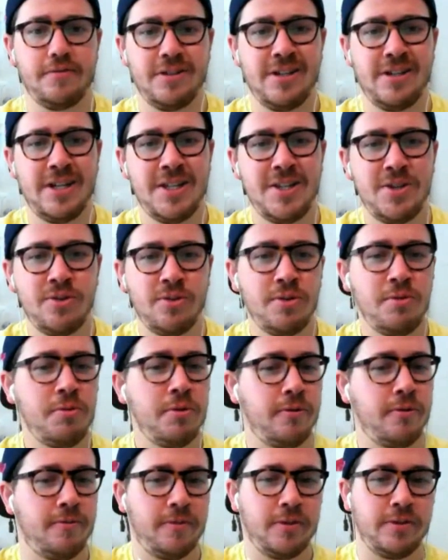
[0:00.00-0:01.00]
And the only real
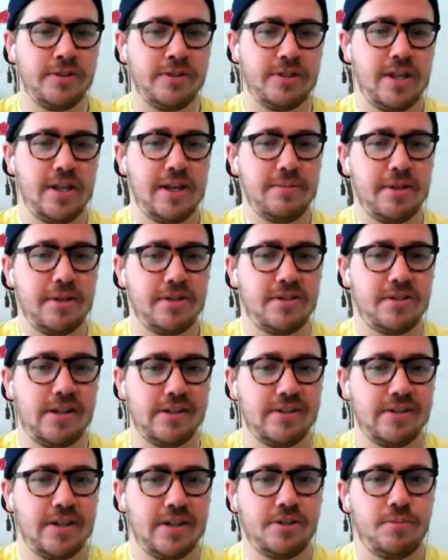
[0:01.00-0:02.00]
Phillies name that stands
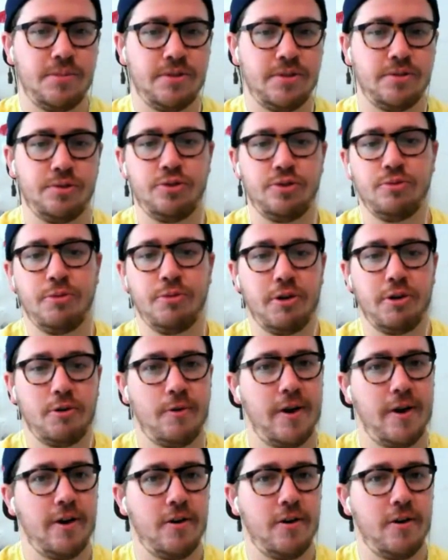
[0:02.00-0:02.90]
out to me is Odubel Herrera at